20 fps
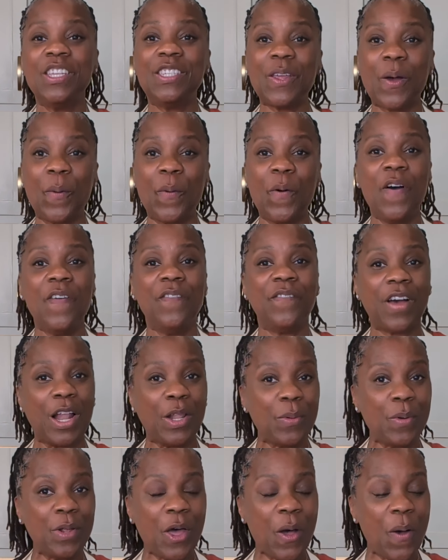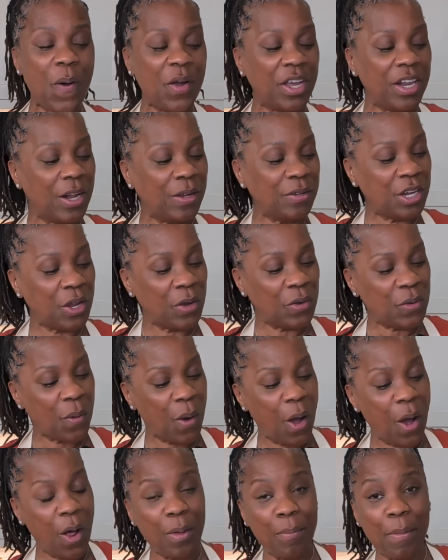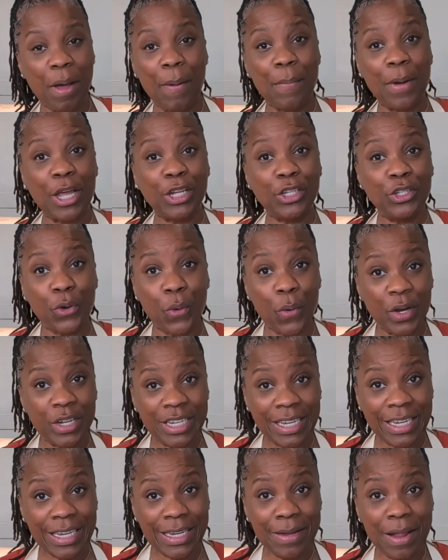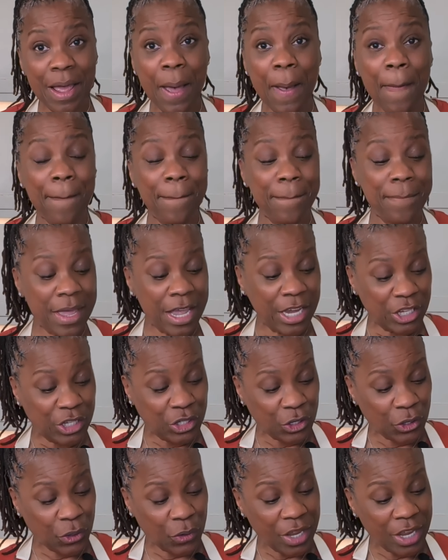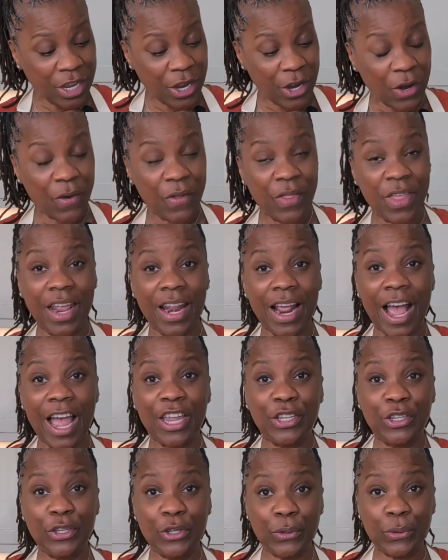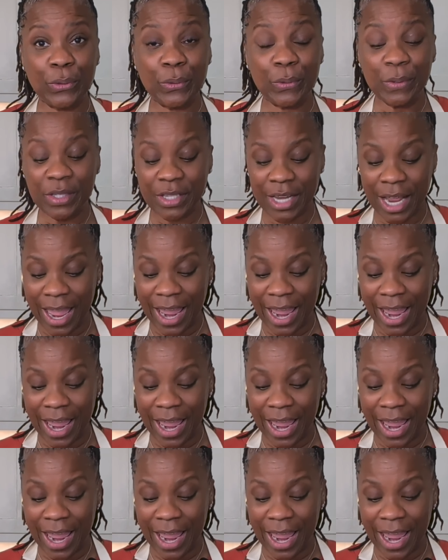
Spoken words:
So follow along and I'll tell you all about my Joy Dean mixer here that I used,